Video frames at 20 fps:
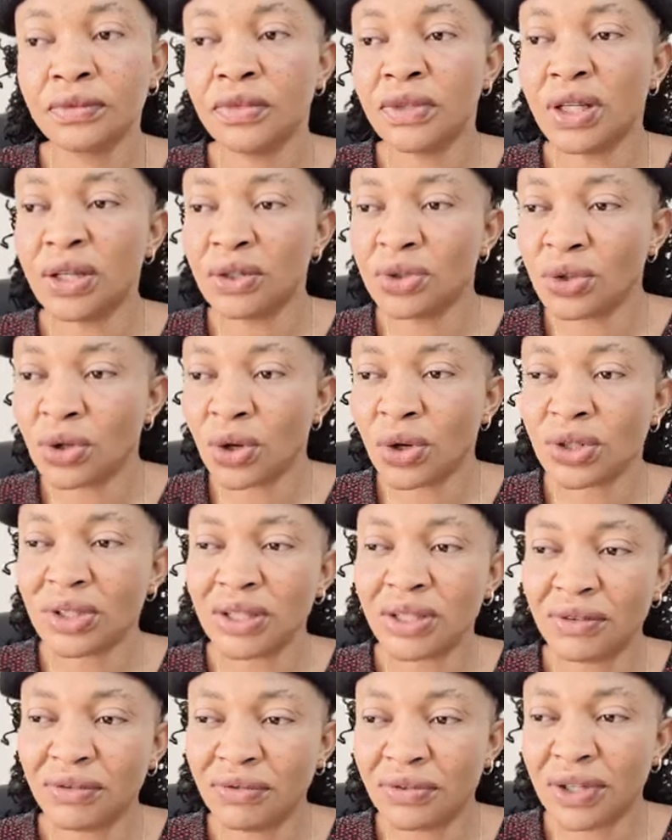They
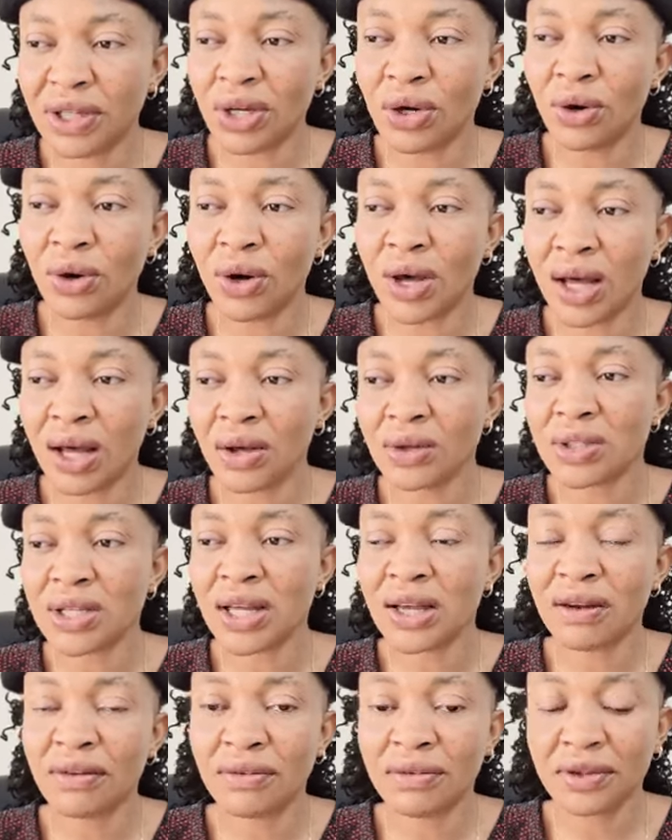thought they figure out
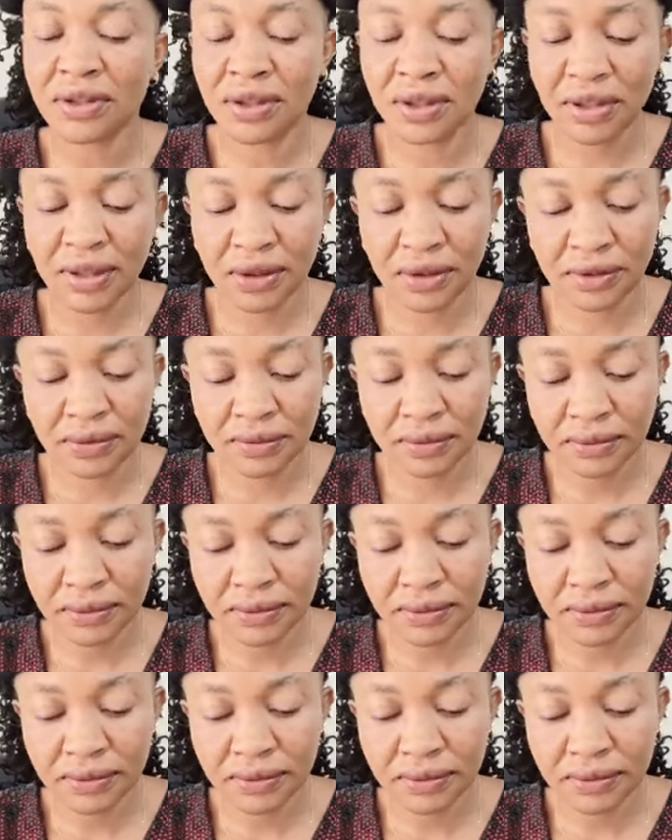everything.